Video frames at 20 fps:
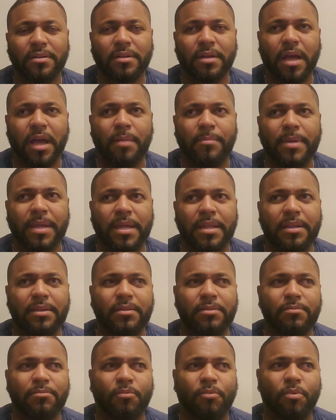I
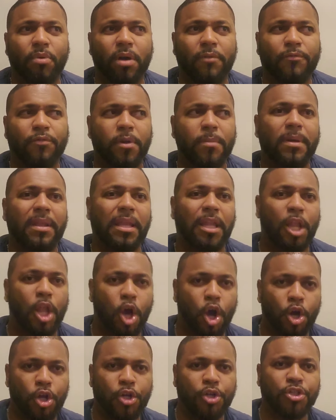mean, from a
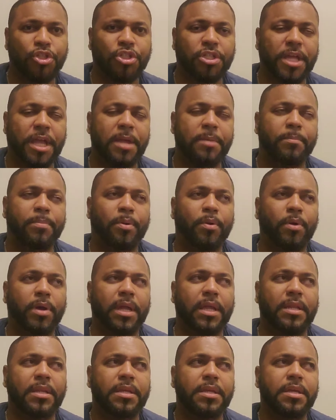lawyer
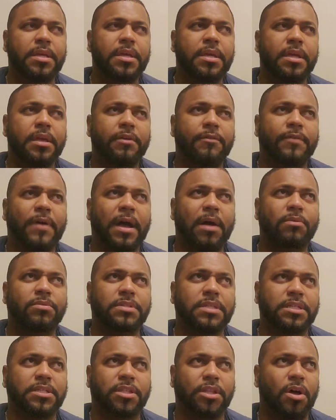standpoint, if I
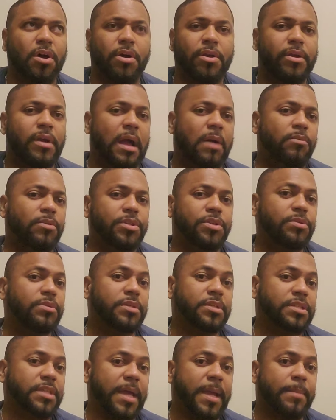was his lawyer, I would do
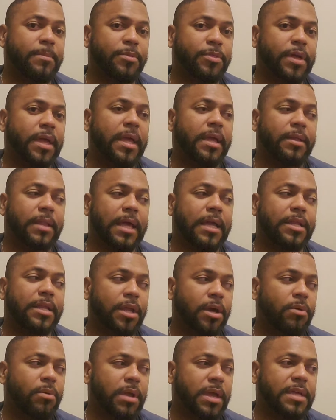the same thing. Like,
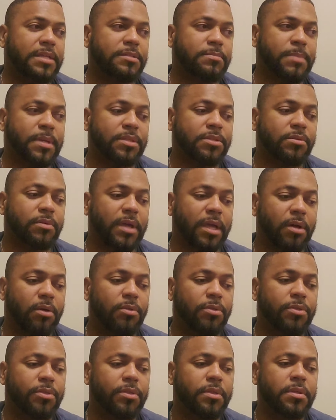no, he has mental
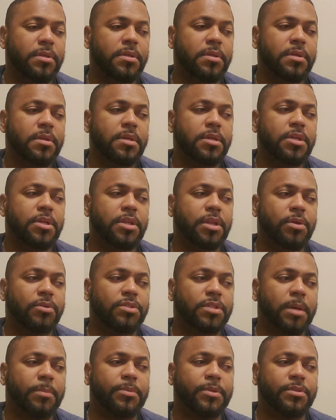health. You know,
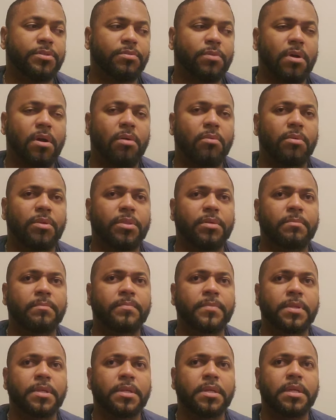something's wrong with
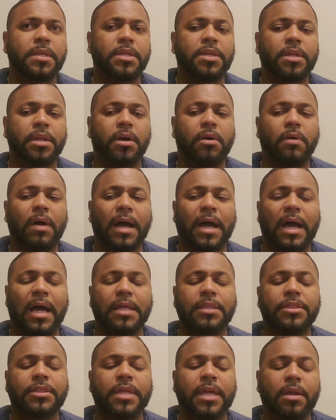him. You know,
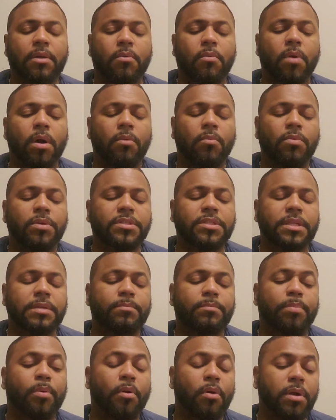I think what's
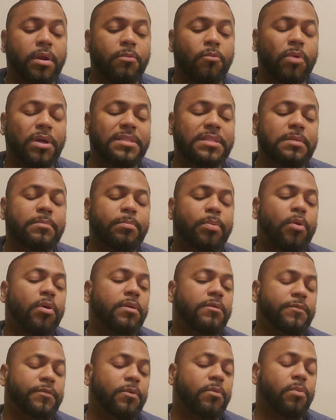
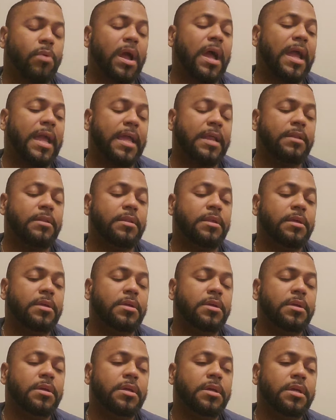important for Ryan,
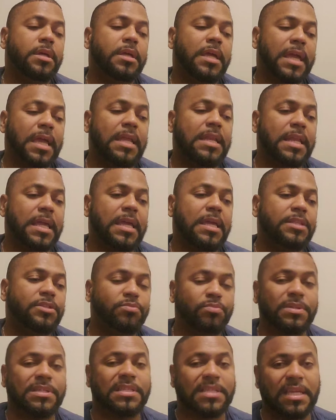he needs
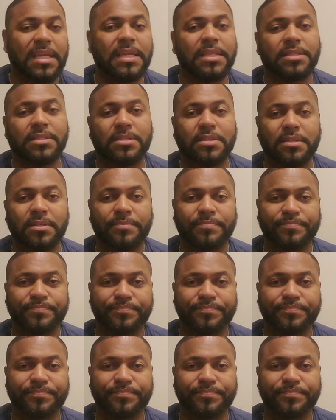receipts.